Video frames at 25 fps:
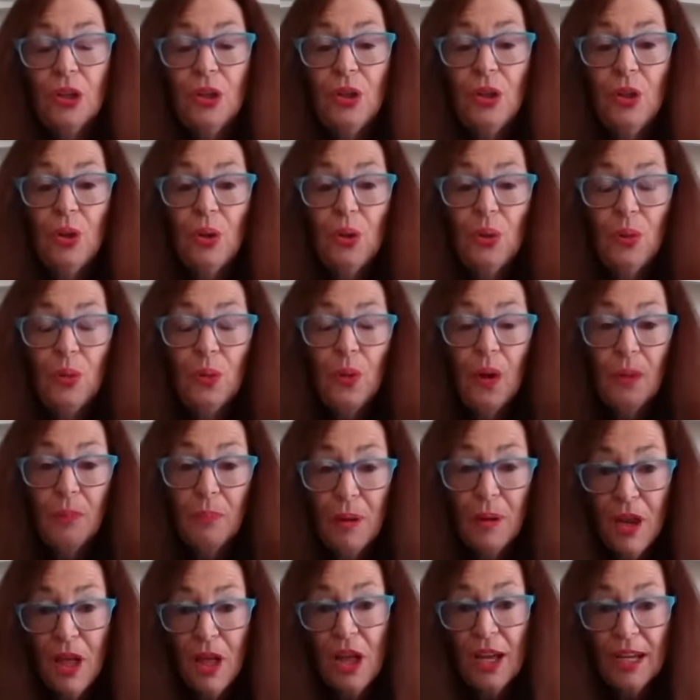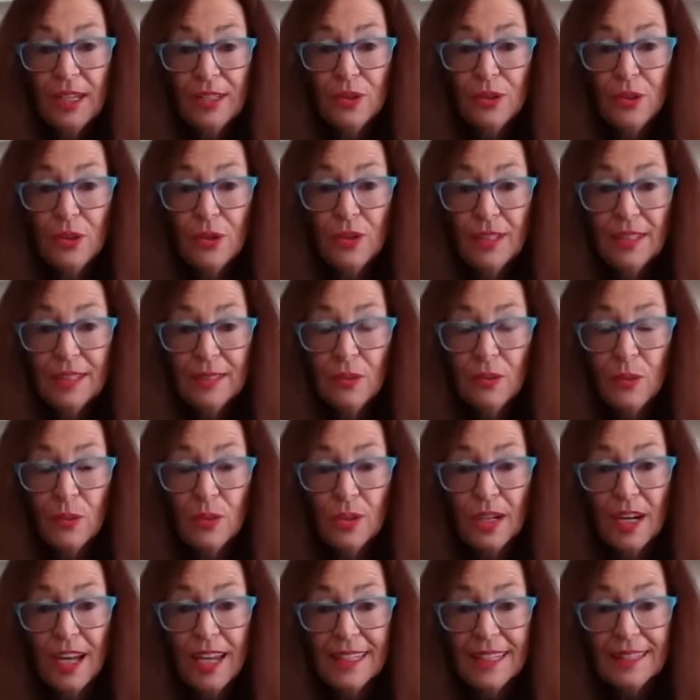you apply to this
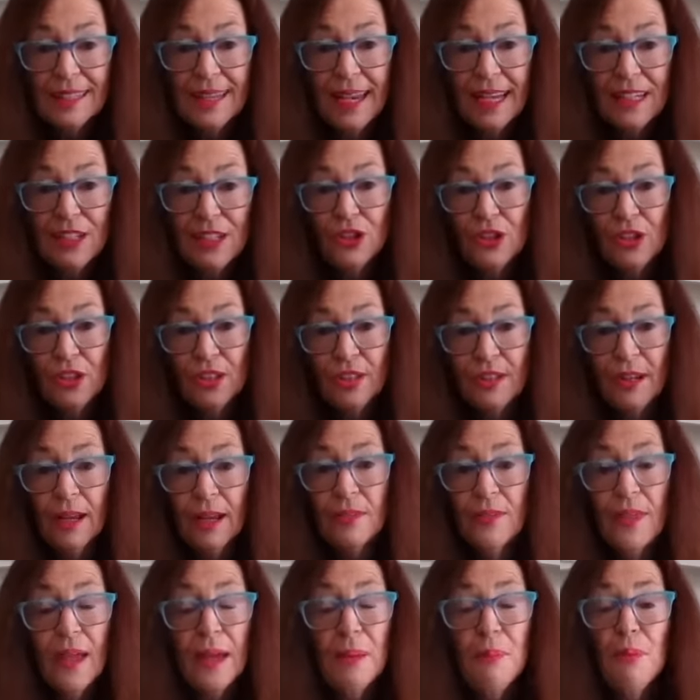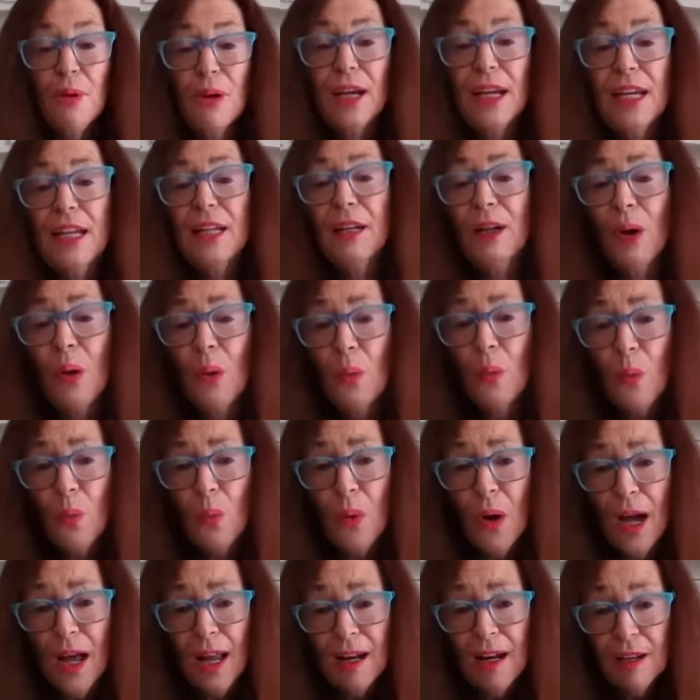organization. They bring in
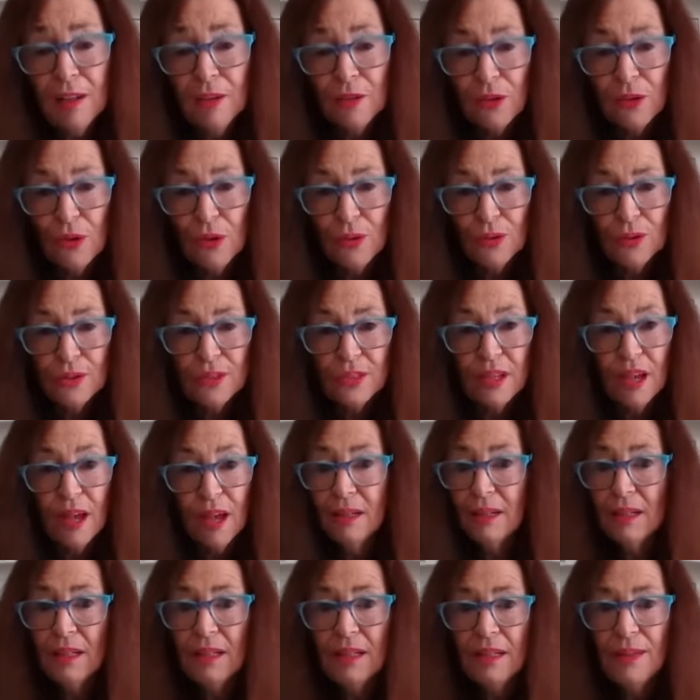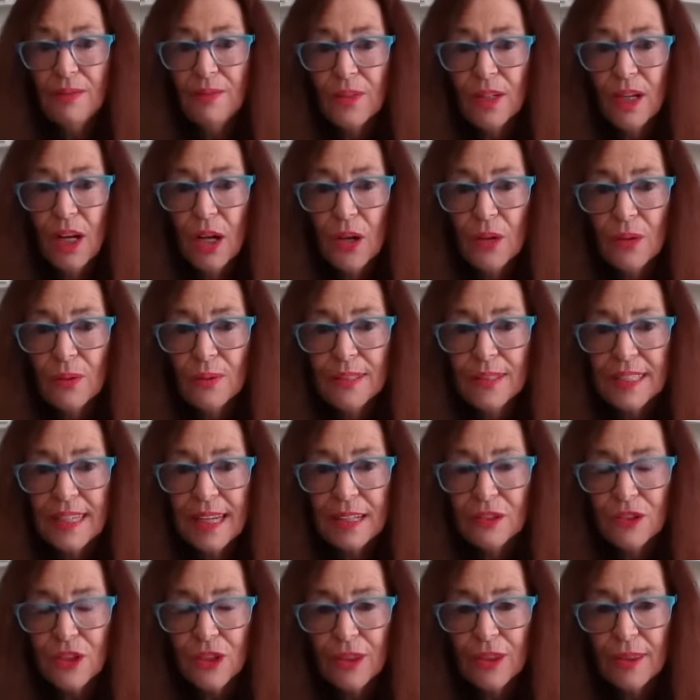koala dogs. I didn't even know there was
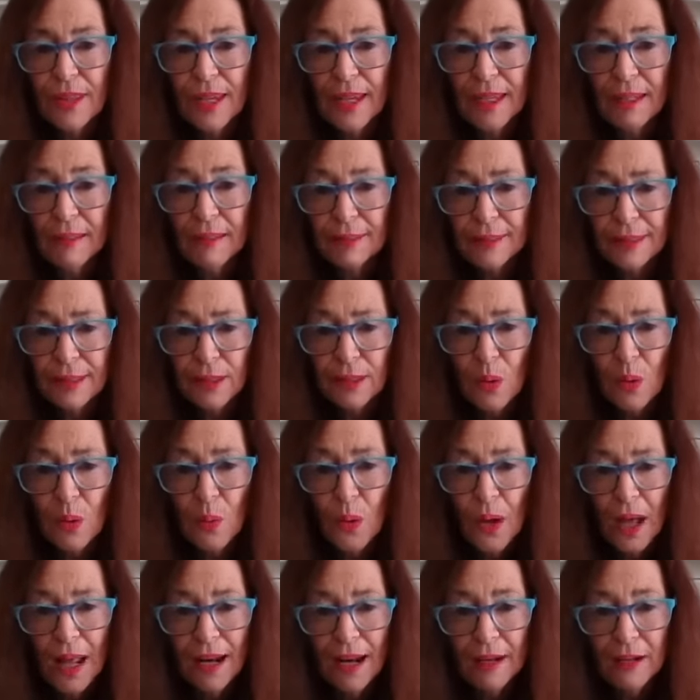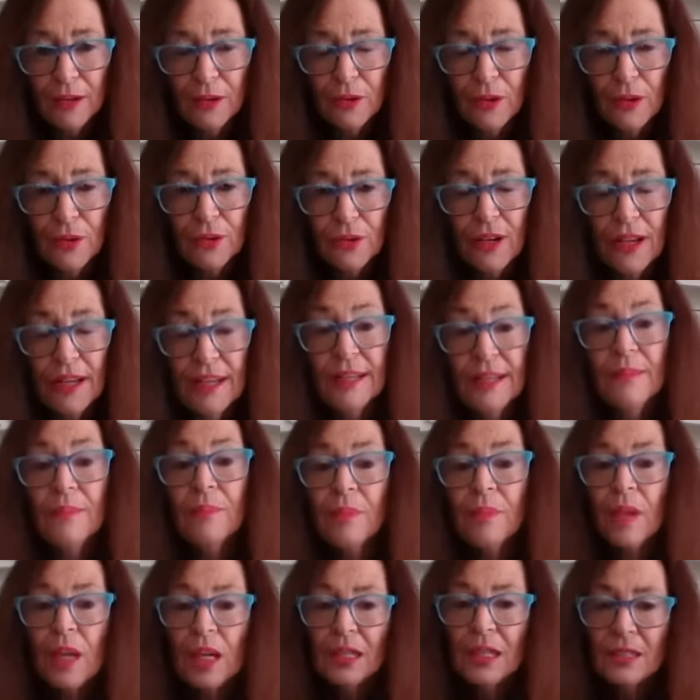such a thing as a koala dog.
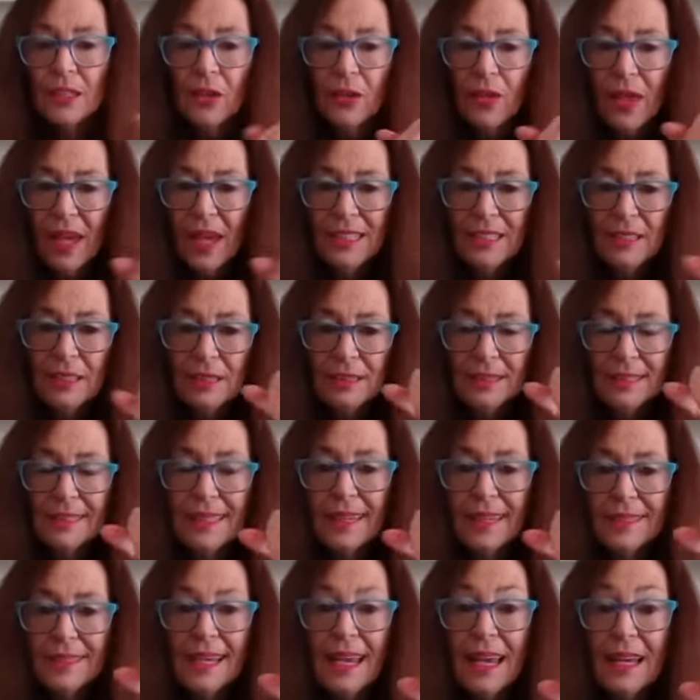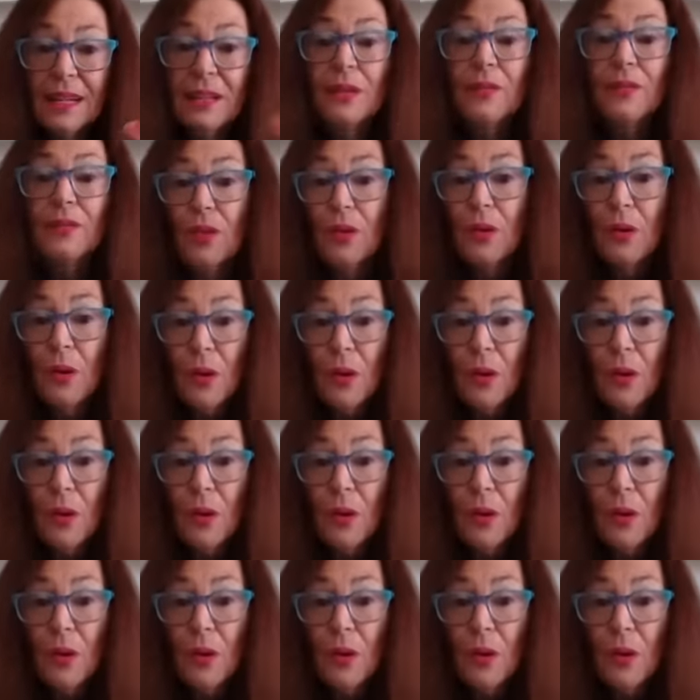So they suss out if